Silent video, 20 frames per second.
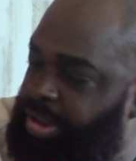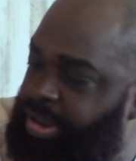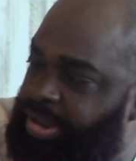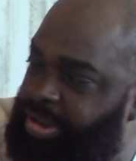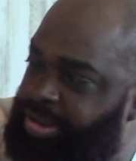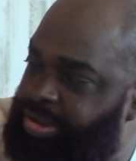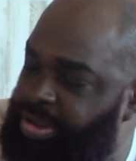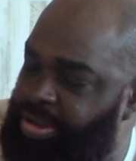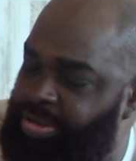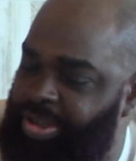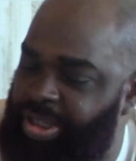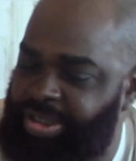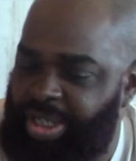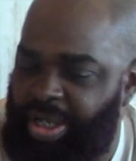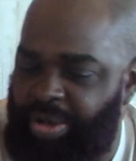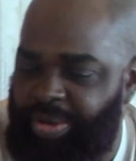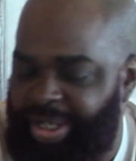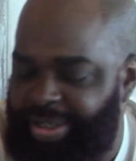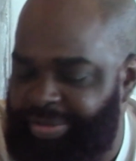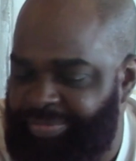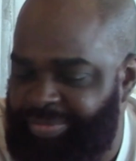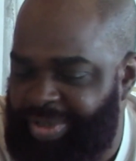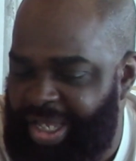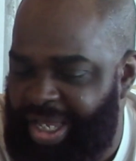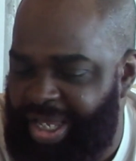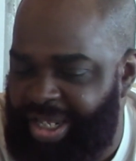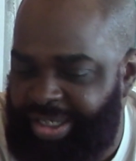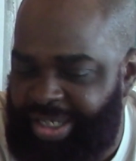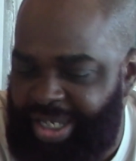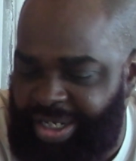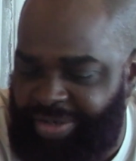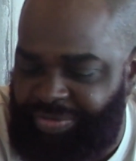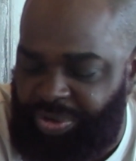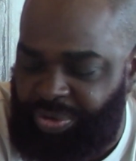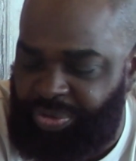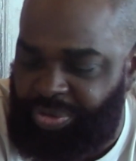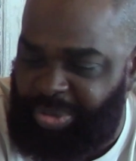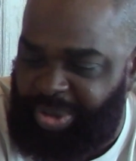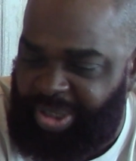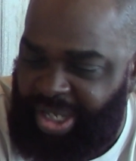Nice. So that's how I kind of
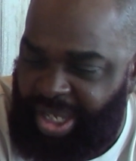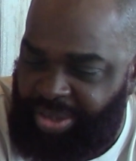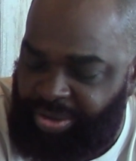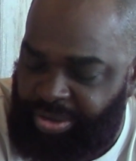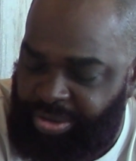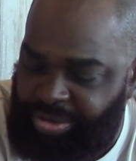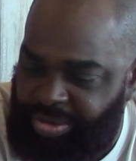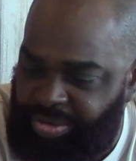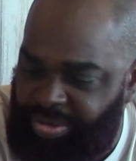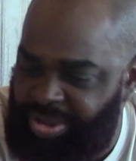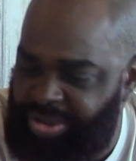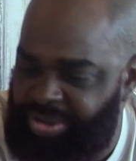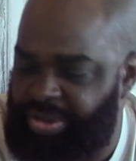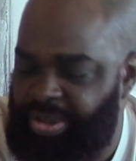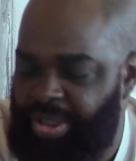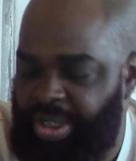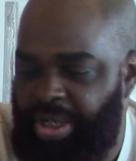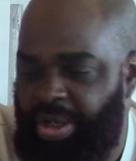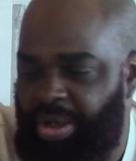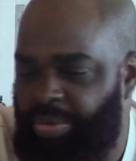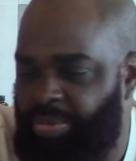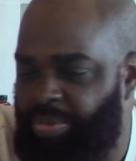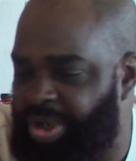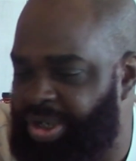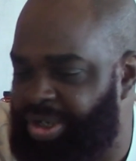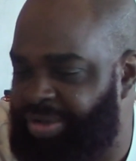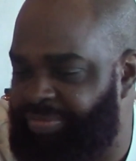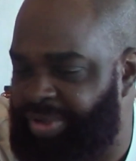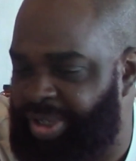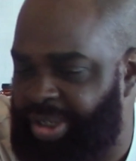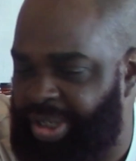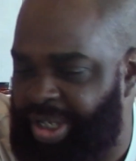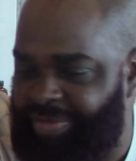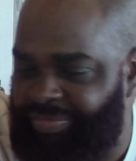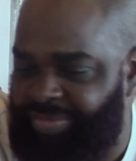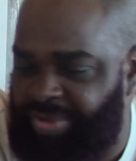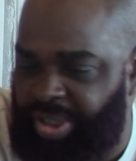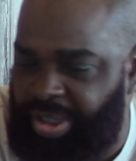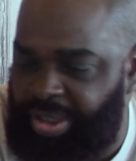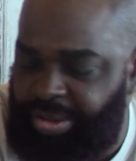knew them together. So that's one event
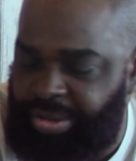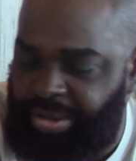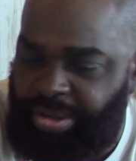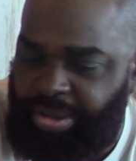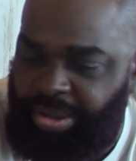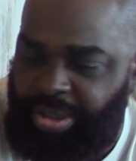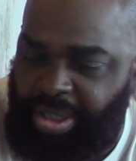I've done